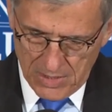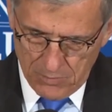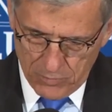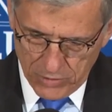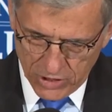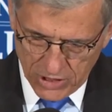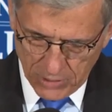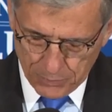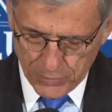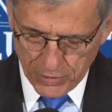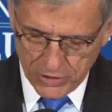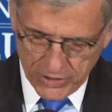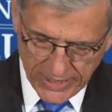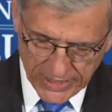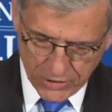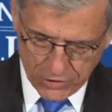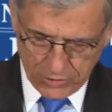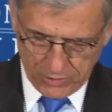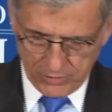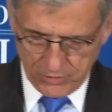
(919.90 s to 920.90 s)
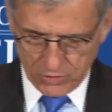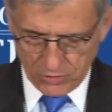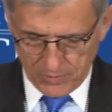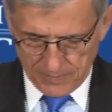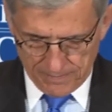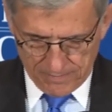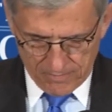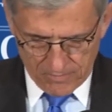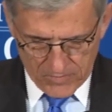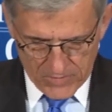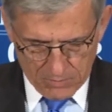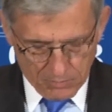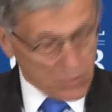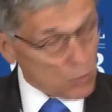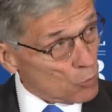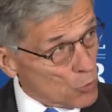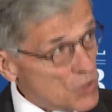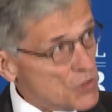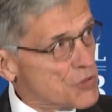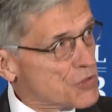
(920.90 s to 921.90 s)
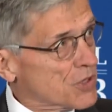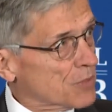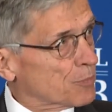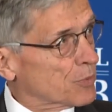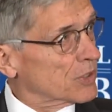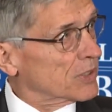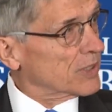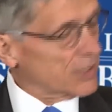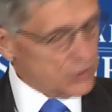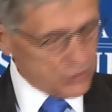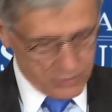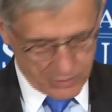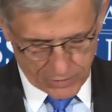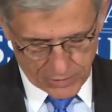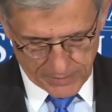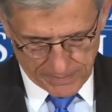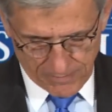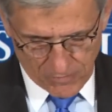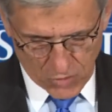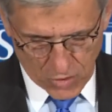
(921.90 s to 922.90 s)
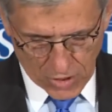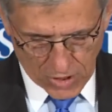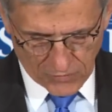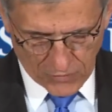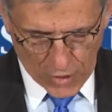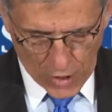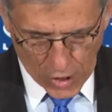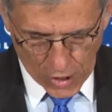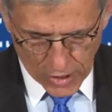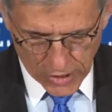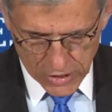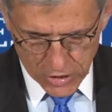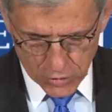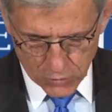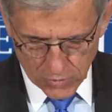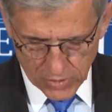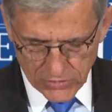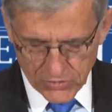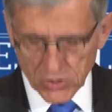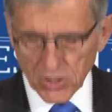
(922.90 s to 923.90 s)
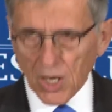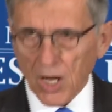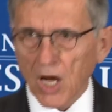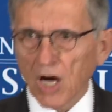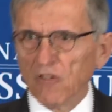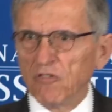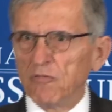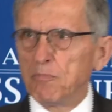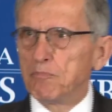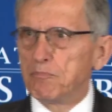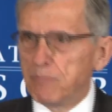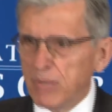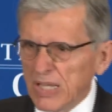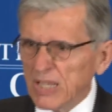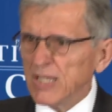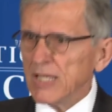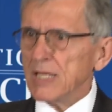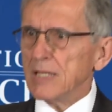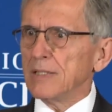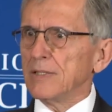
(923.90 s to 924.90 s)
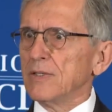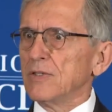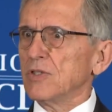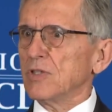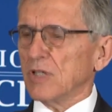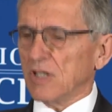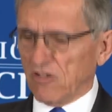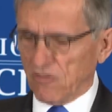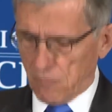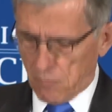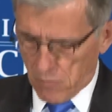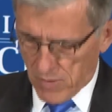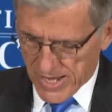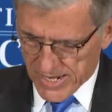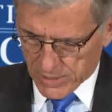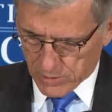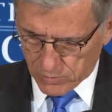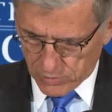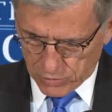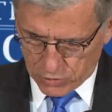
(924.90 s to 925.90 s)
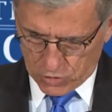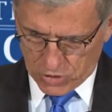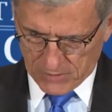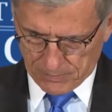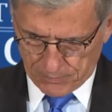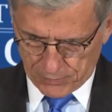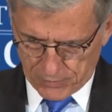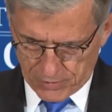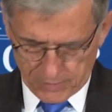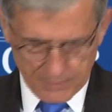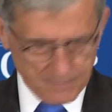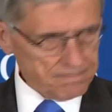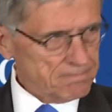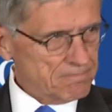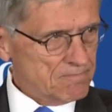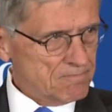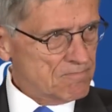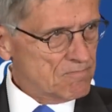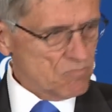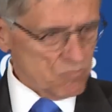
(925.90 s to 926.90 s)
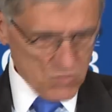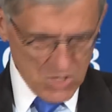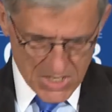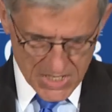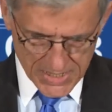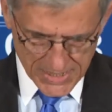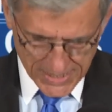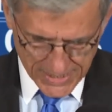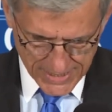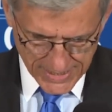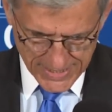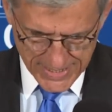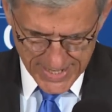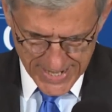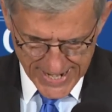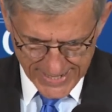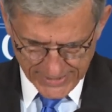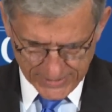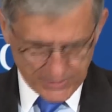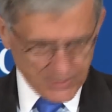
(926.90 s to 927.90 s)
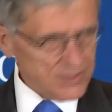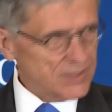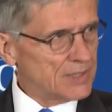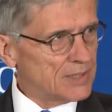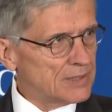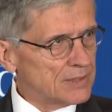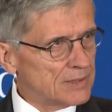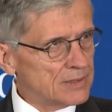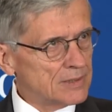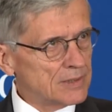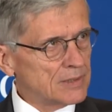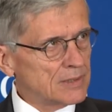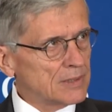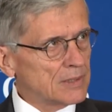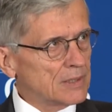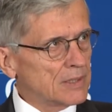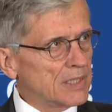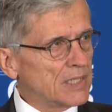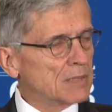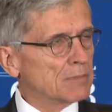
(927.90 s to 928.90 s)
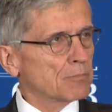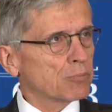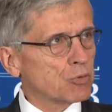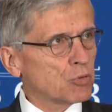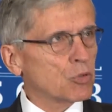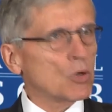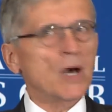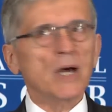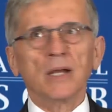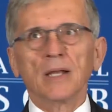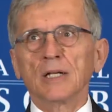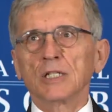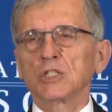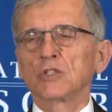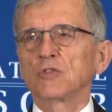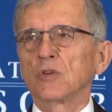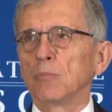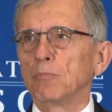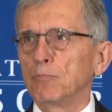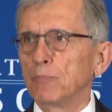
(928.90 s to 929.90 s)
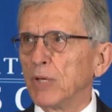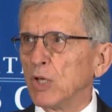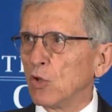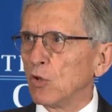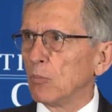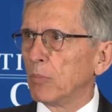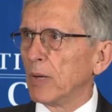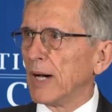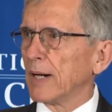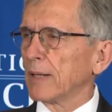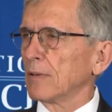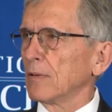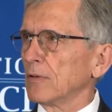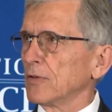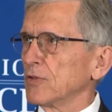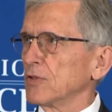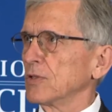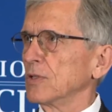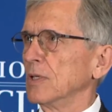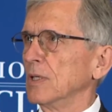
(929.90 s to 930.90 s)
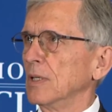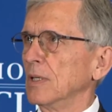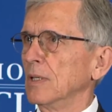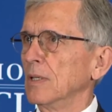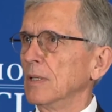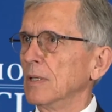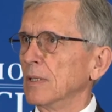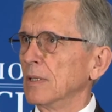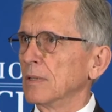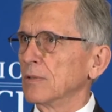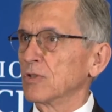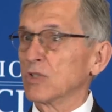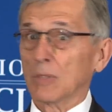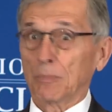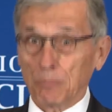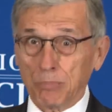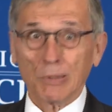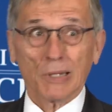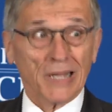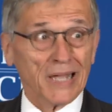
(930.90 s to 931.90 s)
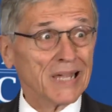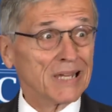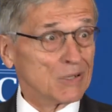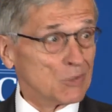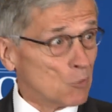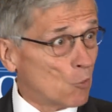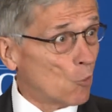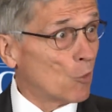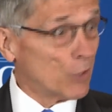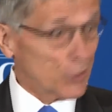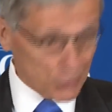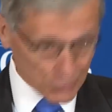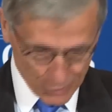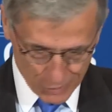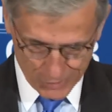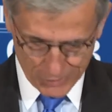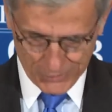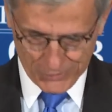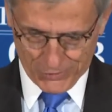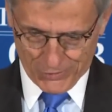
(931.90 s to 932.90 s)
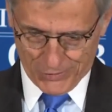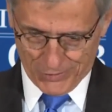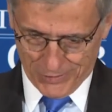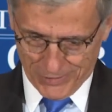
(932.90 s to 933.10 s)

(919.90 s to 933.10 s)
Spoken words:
But with the predictions of hundreds of billions of microchips connected in products from pill bottles to plant waterers,